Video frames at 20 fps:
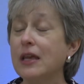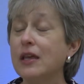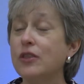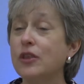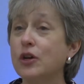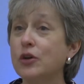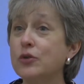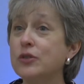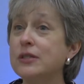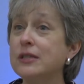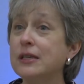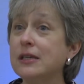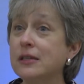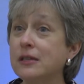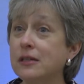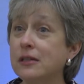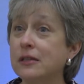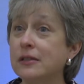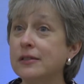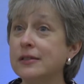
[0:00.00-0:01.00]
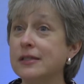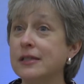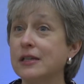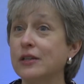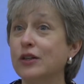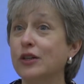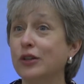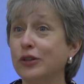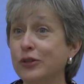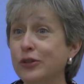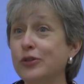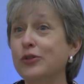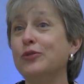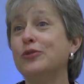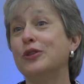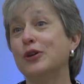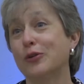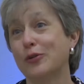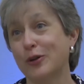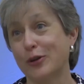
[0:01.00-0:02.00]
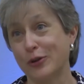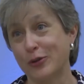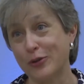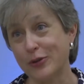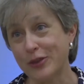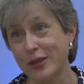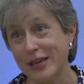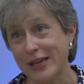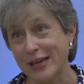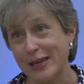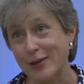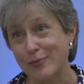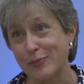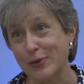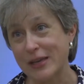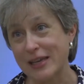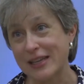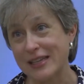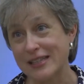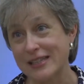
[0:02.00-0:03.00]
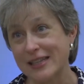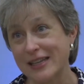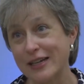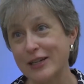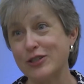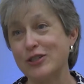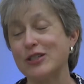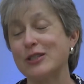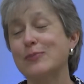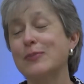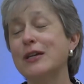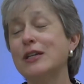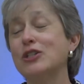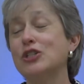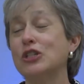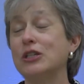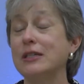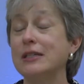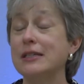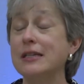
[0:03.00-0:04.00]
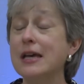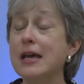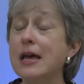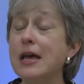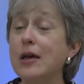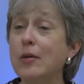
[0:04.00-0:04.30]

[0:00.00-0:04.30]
Those skills include the critical thinking piece that I just mentioned,